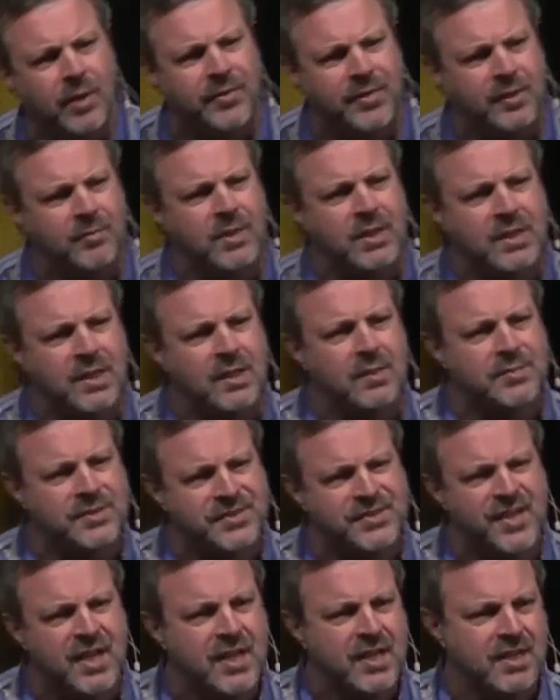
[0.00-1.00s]
with them and get them
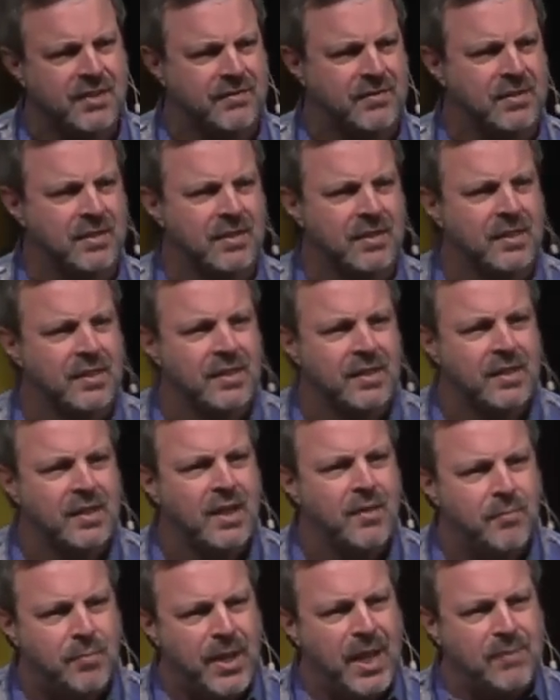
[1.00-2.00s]
saved
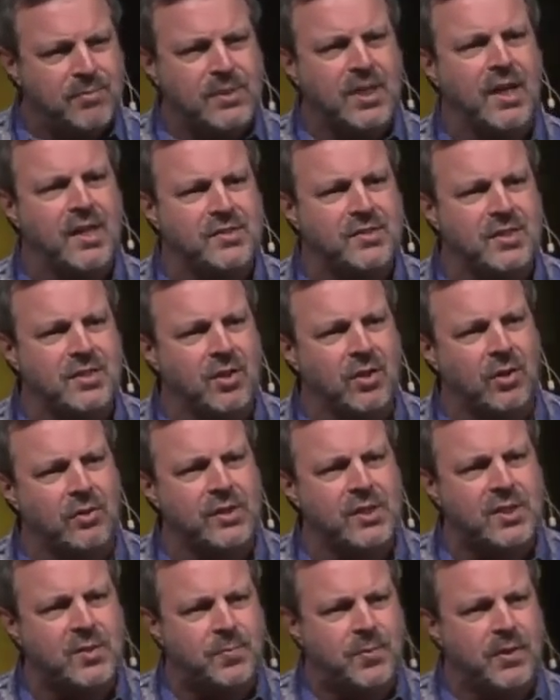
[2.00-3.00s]
and baptized in the
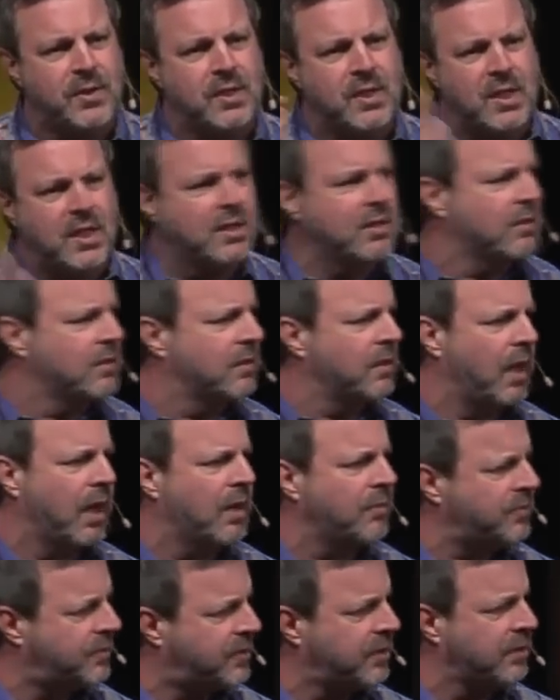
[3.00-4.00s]
Holy Spirit and healed. No,
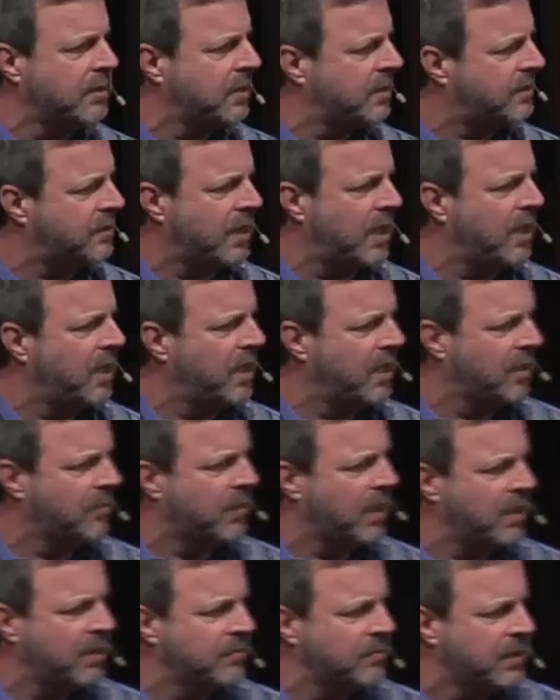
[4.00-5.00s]
I'm serious. I
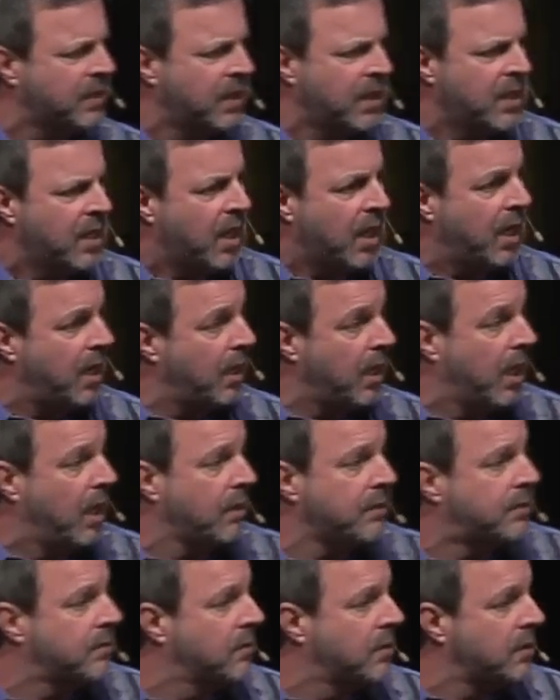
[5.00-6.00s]
am. I am.
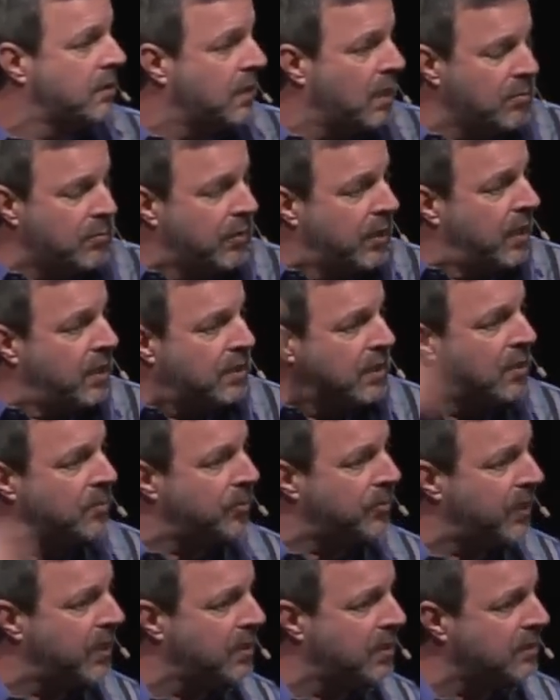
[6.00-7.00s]
I, will do it. I'm riding on a
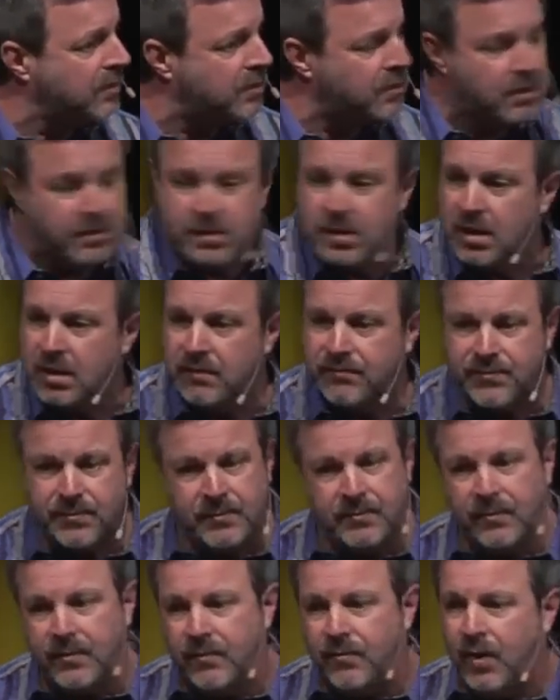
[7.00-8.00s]
plane on Tuesday. If,
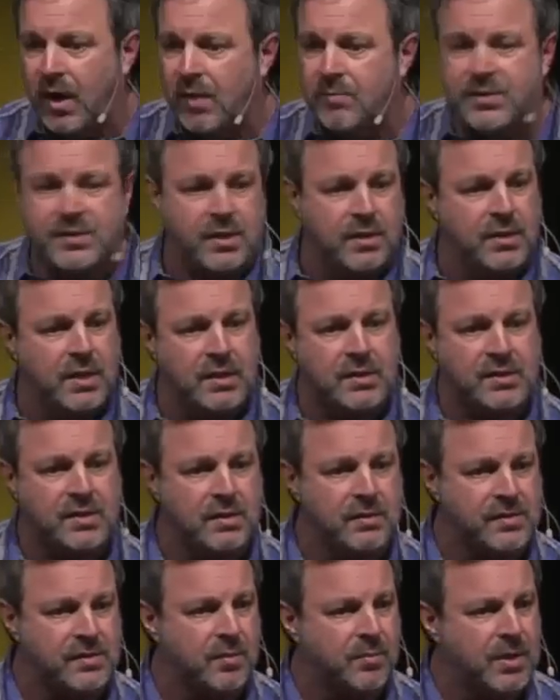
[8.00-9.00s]
if I'm sitting next
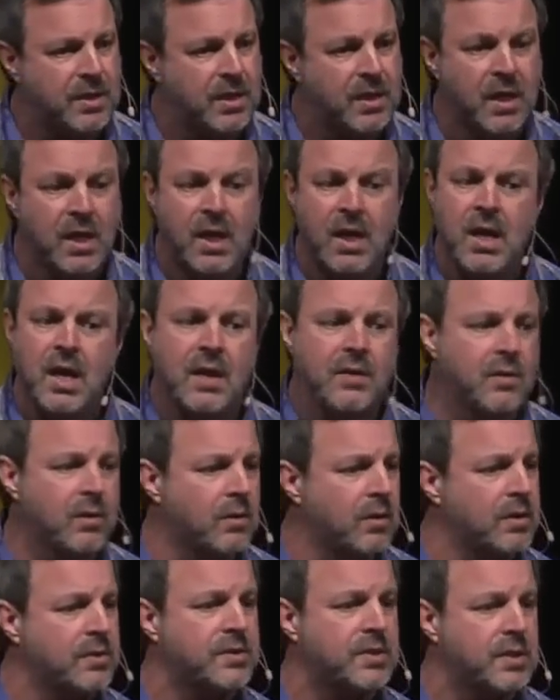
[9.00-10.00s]
to somebody and the
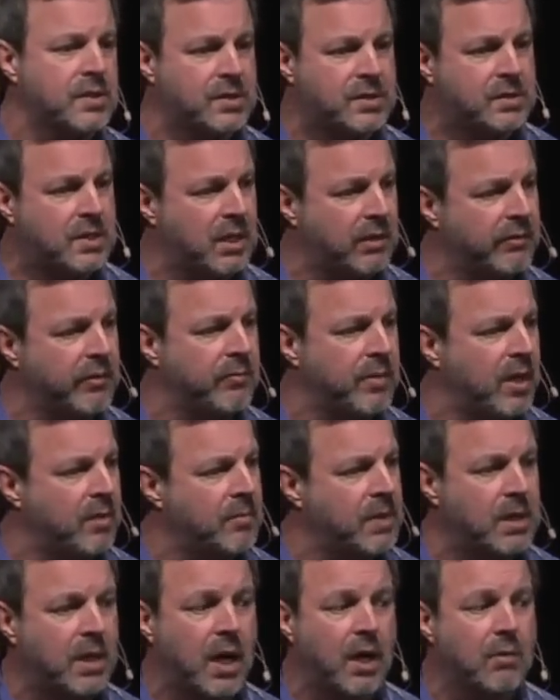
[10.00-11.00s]
Lord says, tell them about
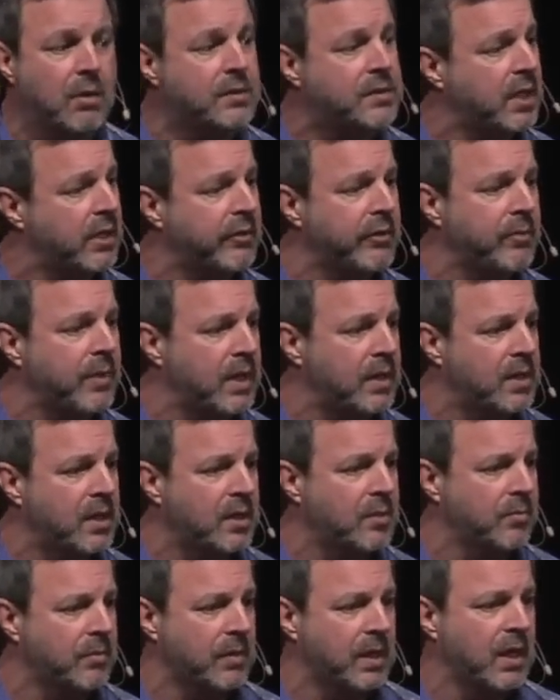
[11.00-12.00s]
me, I will tell them about
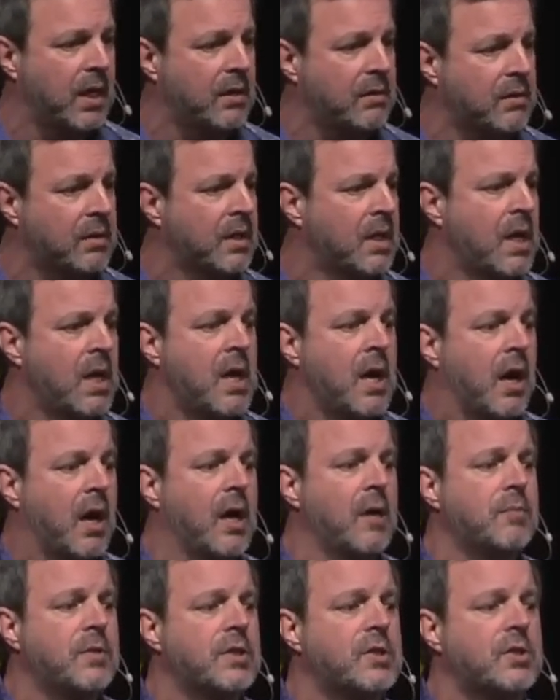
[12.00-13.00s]
him. And I'll,
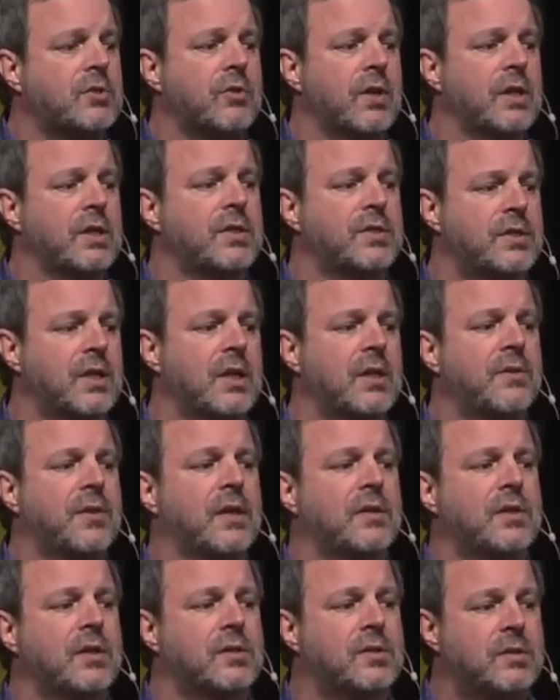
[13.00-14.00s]
I'm just trying to say
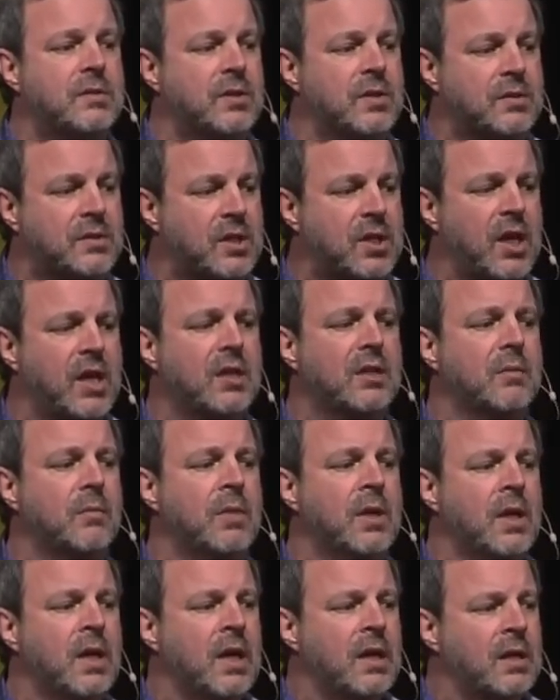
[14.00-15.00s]
that the, this
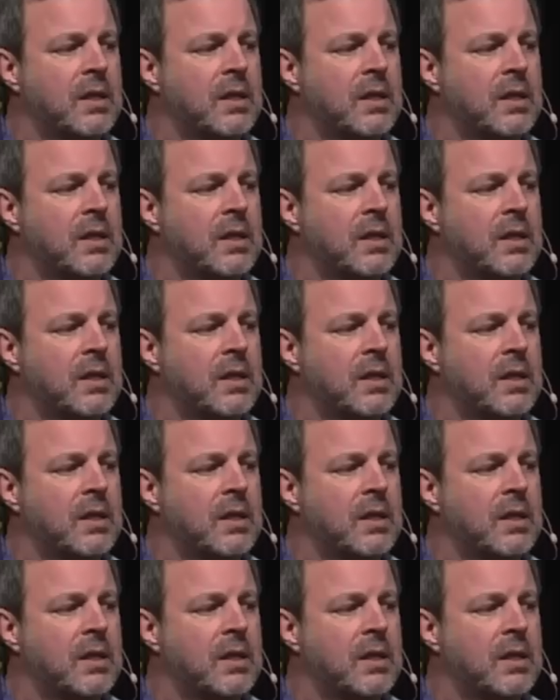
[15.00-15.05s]
kingdom,